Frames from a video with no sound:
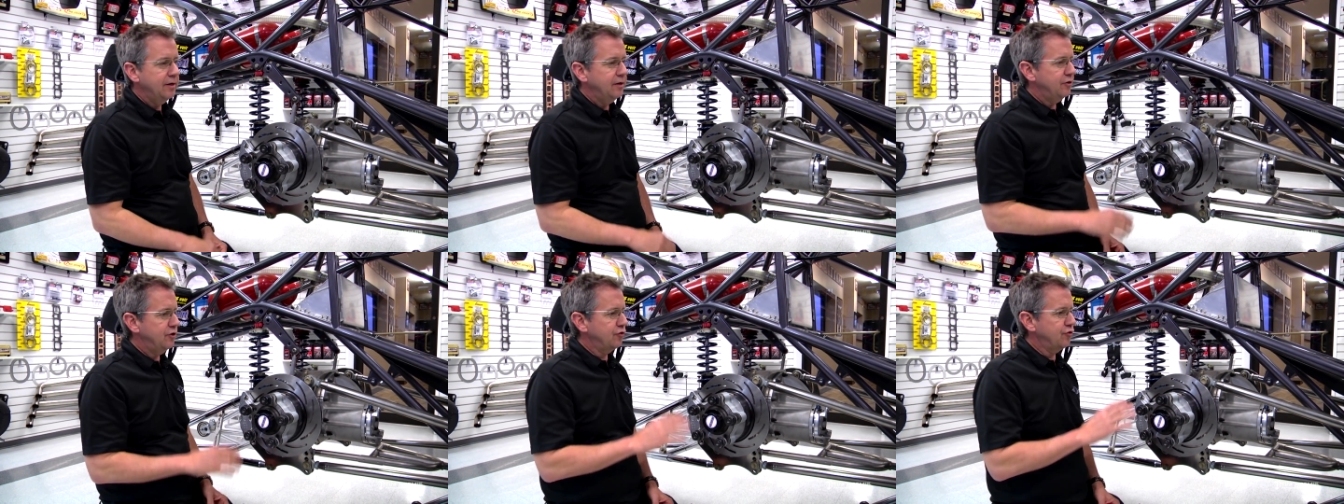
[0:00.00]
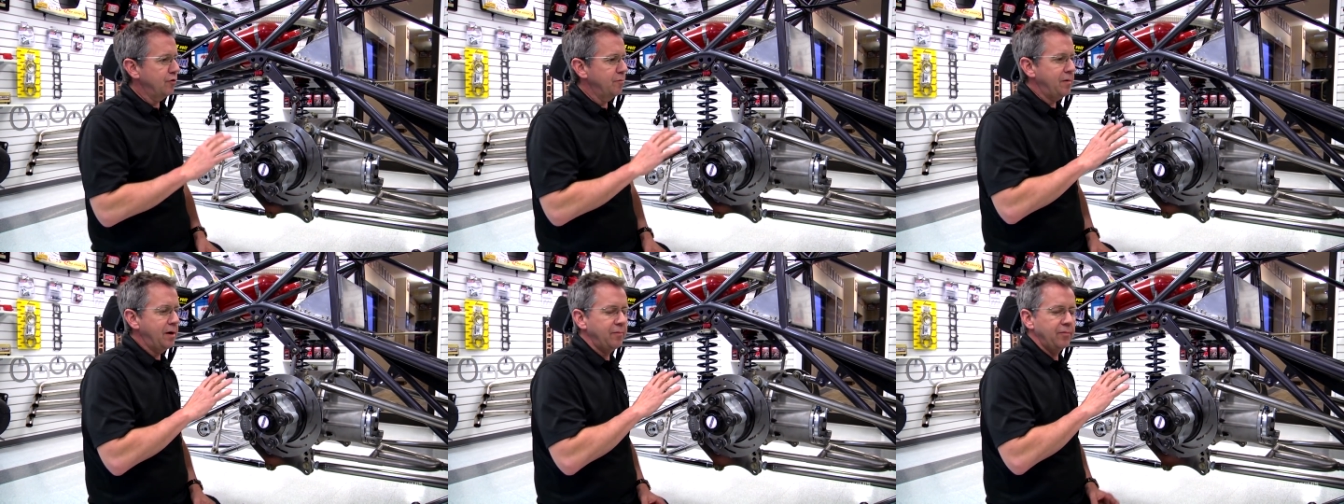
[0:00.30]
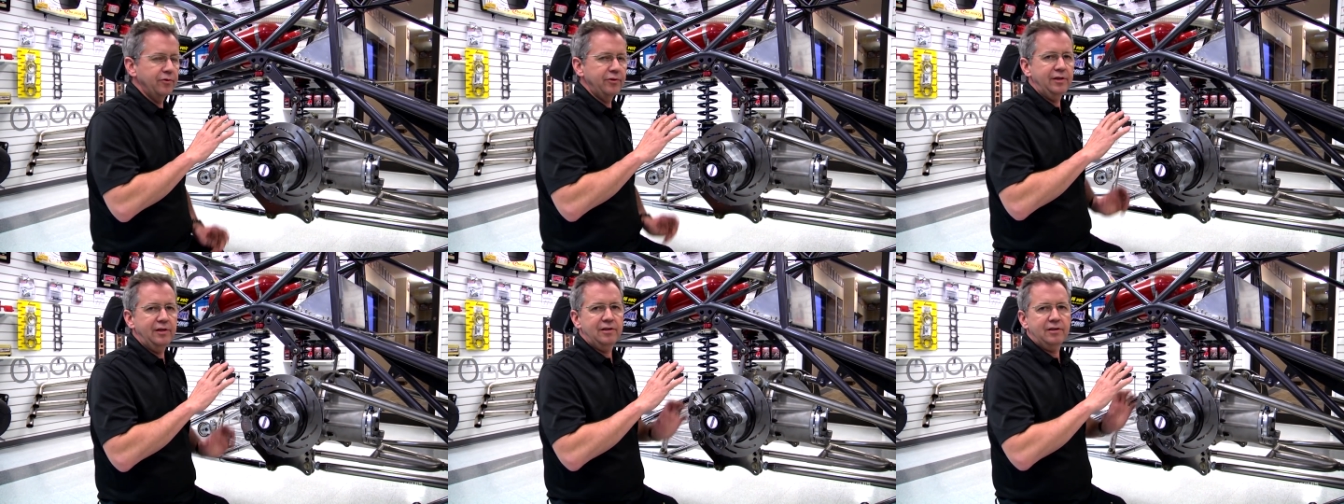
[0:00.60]
Just
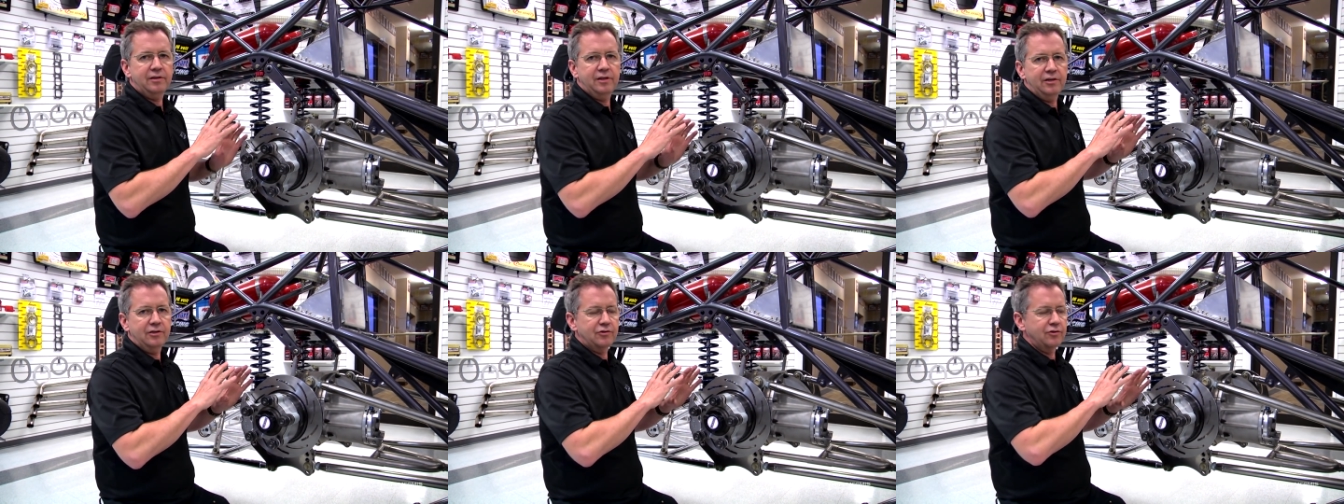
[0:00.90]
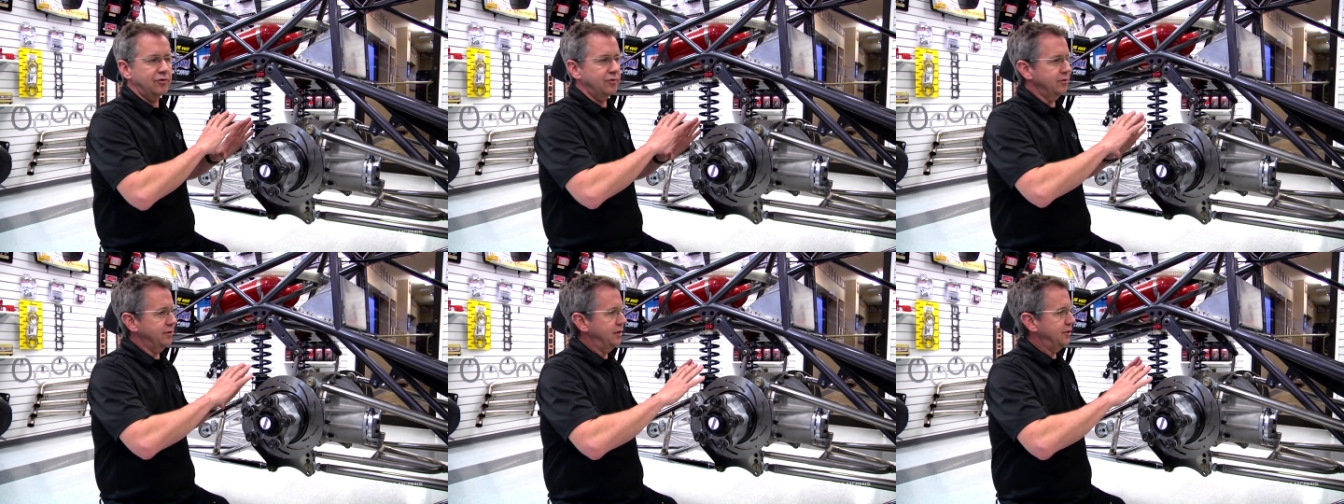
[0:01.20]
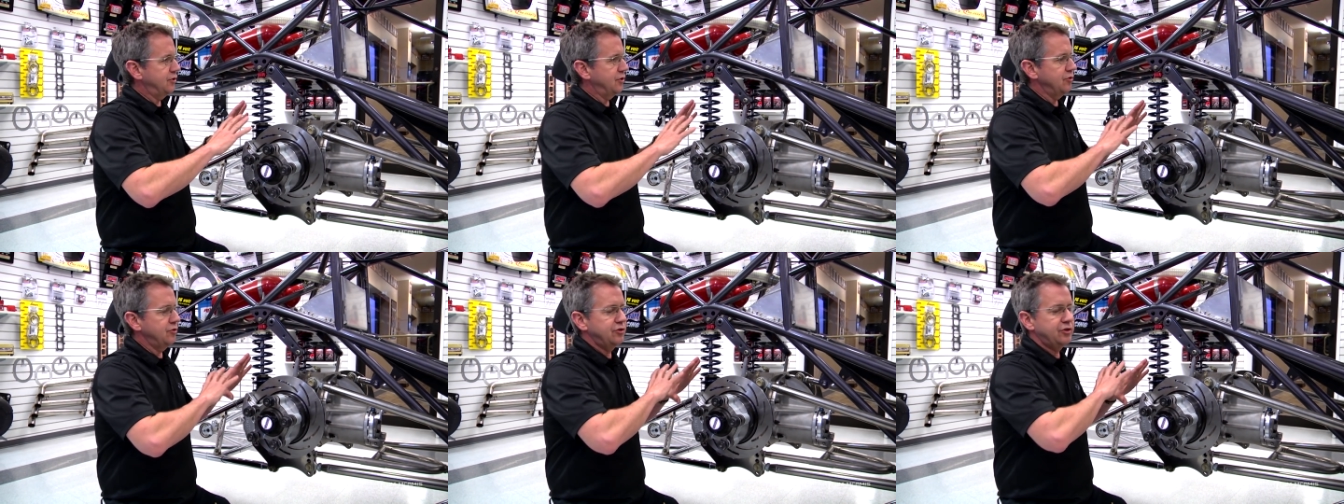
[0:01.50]
remember, these these, are,
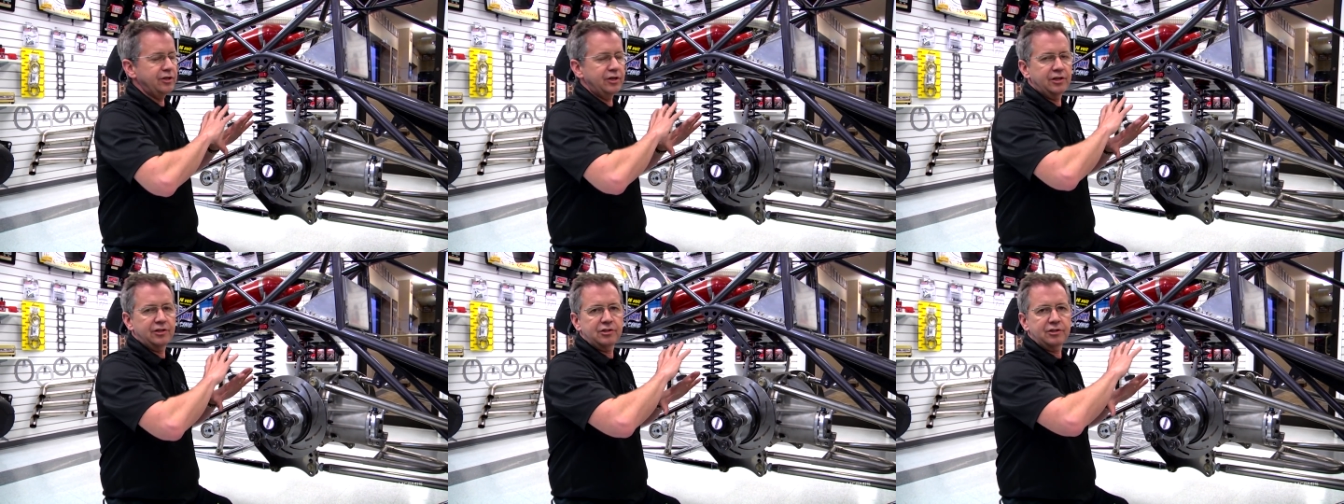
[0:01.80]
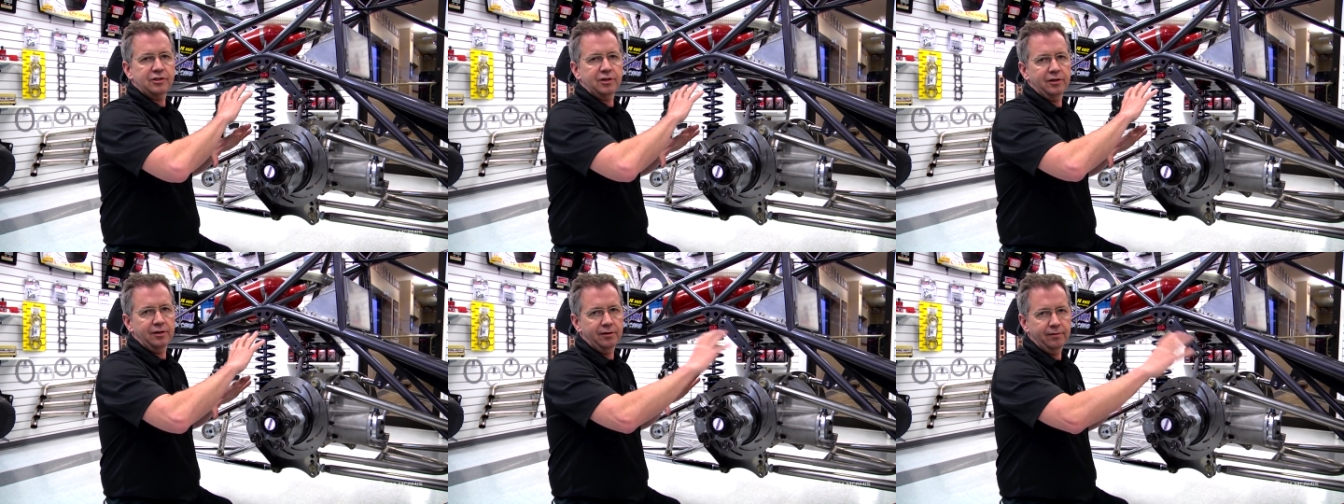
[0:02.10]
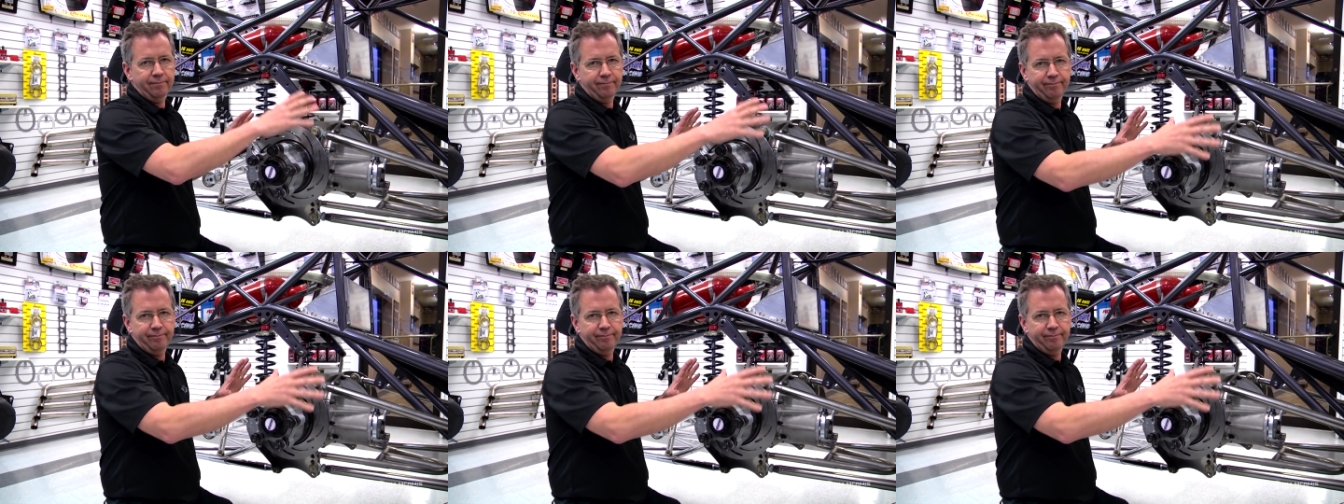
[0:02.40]
these are just